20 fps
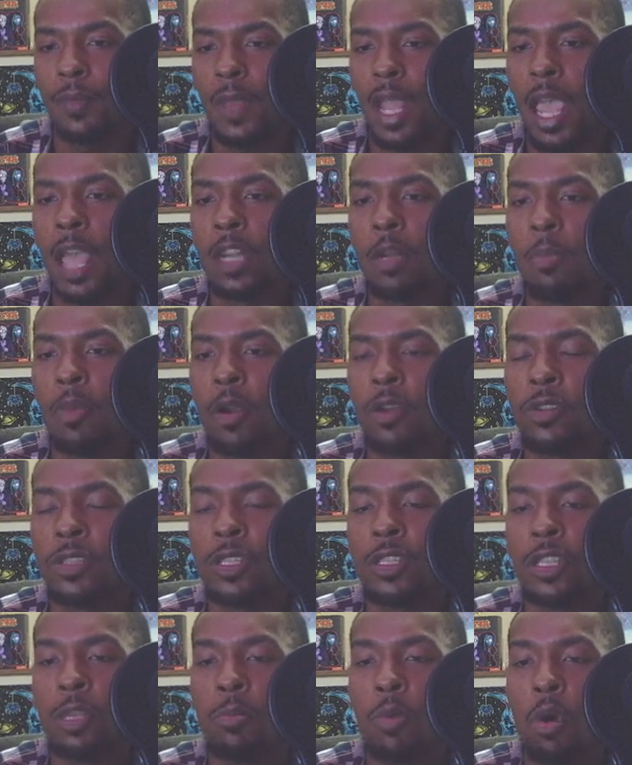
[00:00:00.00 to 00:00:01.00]
and a
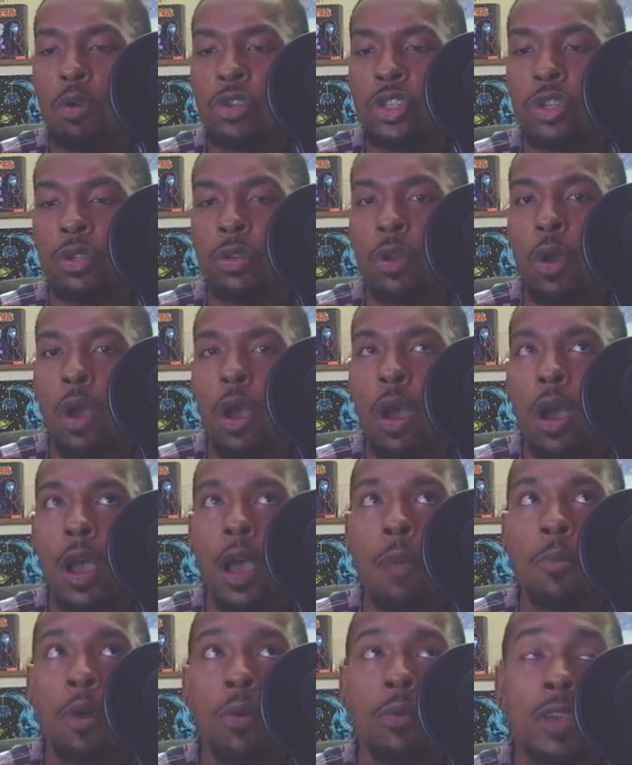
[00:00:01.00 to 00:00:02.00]
person's emotion
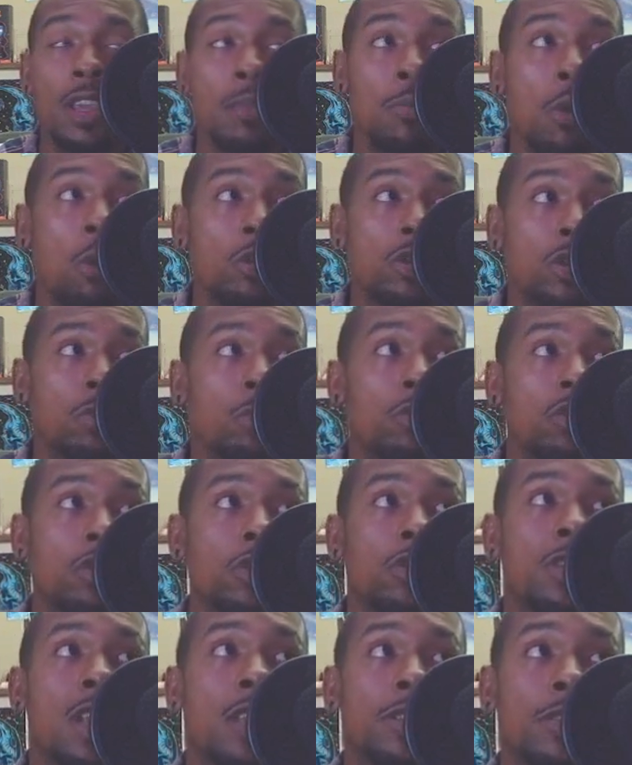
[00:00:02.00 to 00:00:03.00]
will
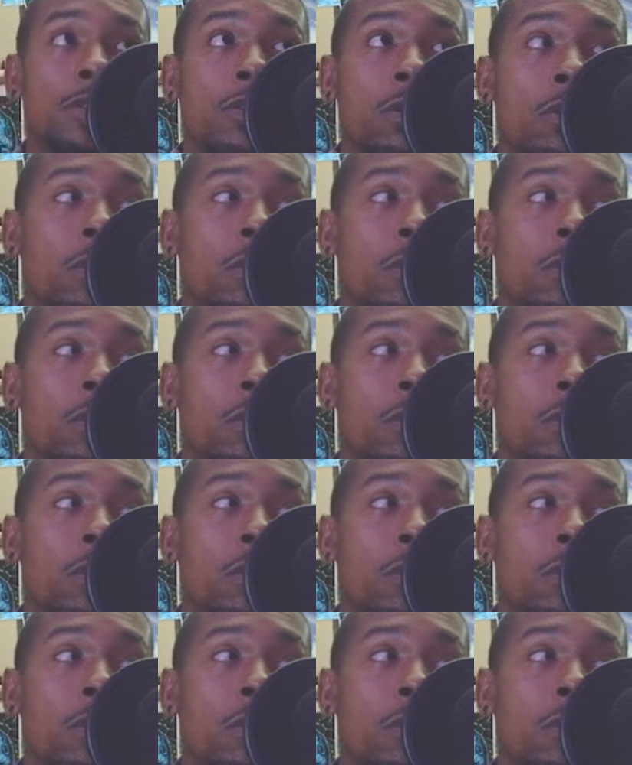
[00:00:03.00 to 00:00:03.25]
just necessarily